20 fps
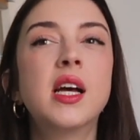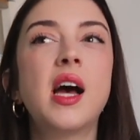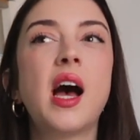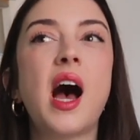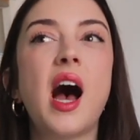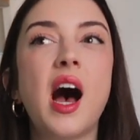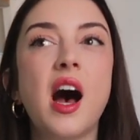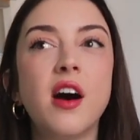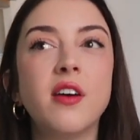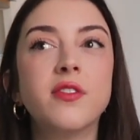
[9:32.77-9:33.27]

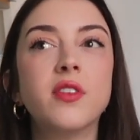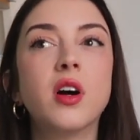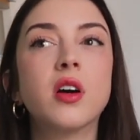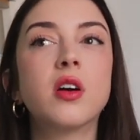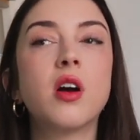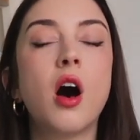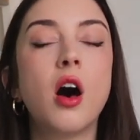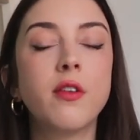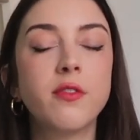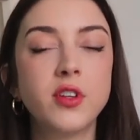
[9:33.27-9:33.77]
have
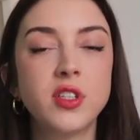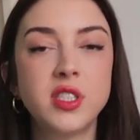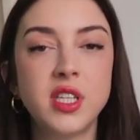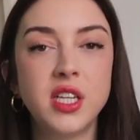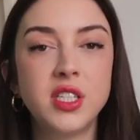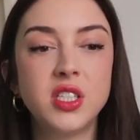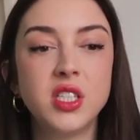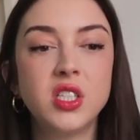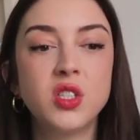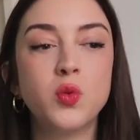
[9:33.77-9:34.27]

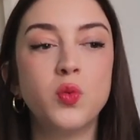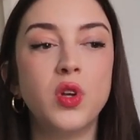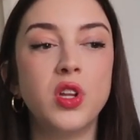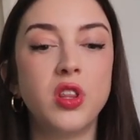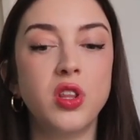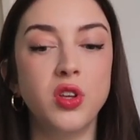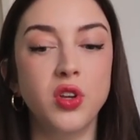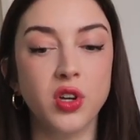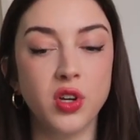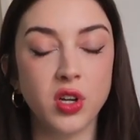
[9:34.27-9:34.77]
conversations
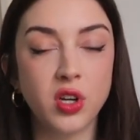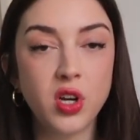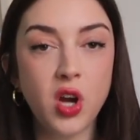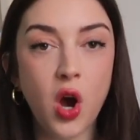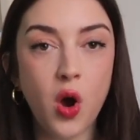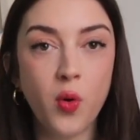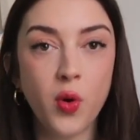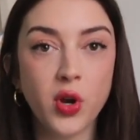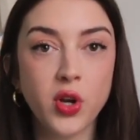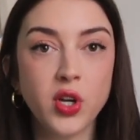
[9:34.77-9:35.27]
with your
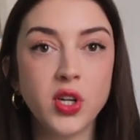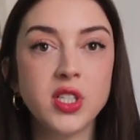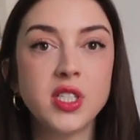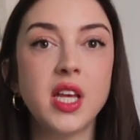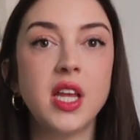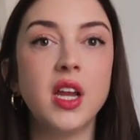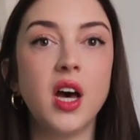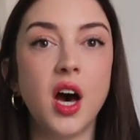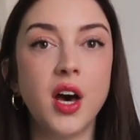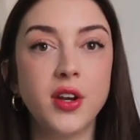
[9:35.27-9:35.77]
coworkers
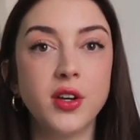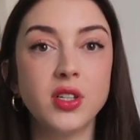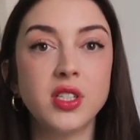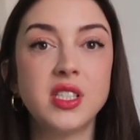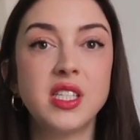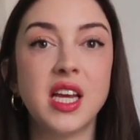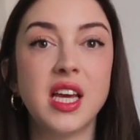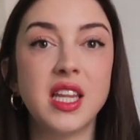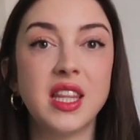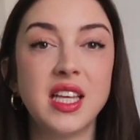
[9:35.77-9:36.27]
and
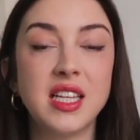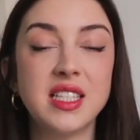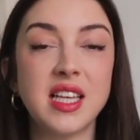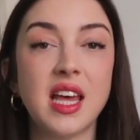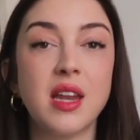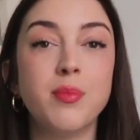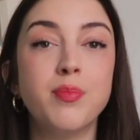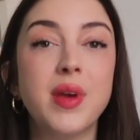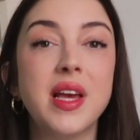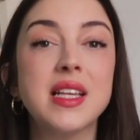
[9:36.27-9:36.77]
understand things
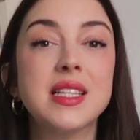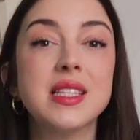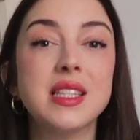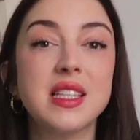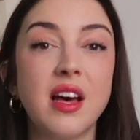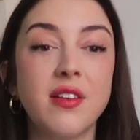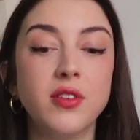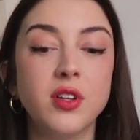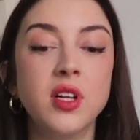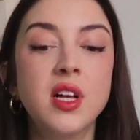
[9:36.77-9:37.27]
at a base
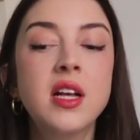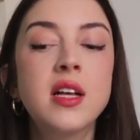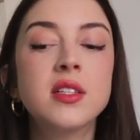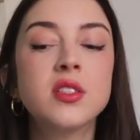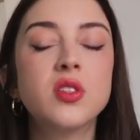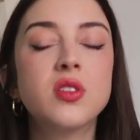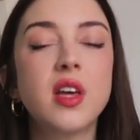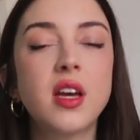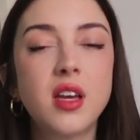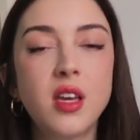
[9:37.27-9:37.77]
level,
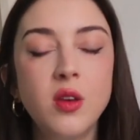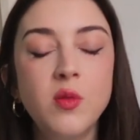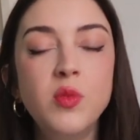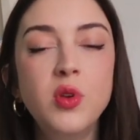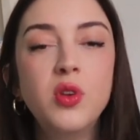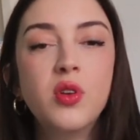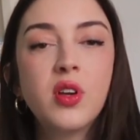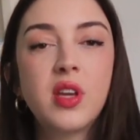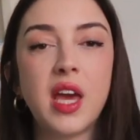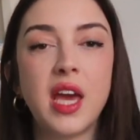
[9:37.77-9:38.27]
so that
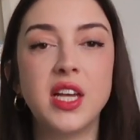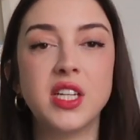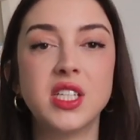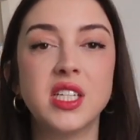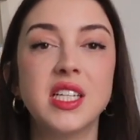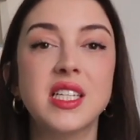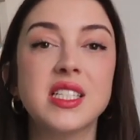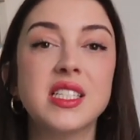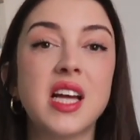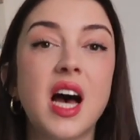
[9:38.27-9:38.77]

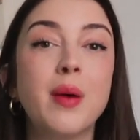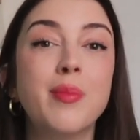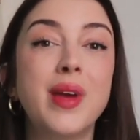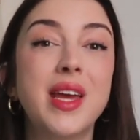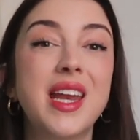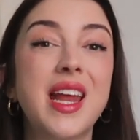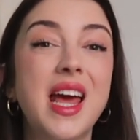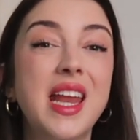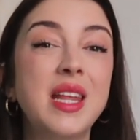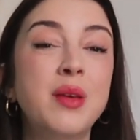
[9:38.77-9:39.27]
communication is not
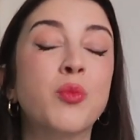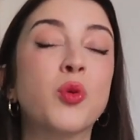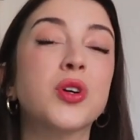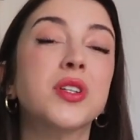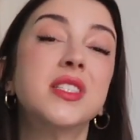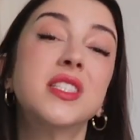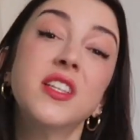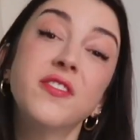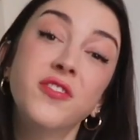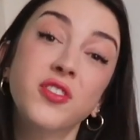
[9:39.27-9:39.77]
made any more
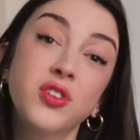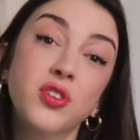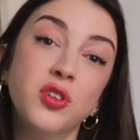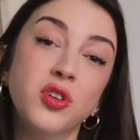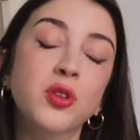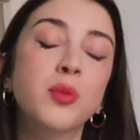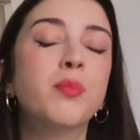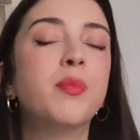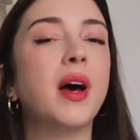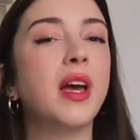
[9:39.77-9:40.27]

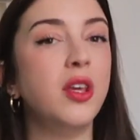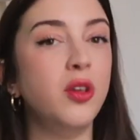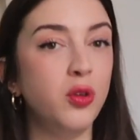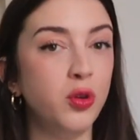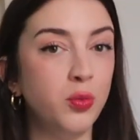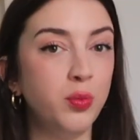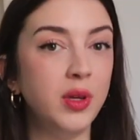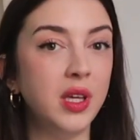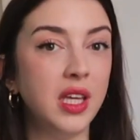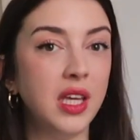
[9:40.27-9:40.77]
difficult by
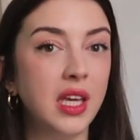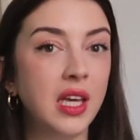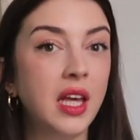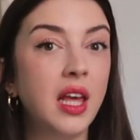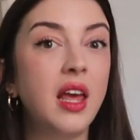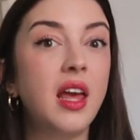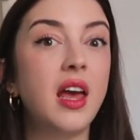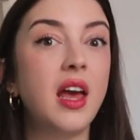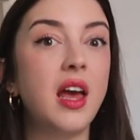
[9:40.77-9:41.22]
you being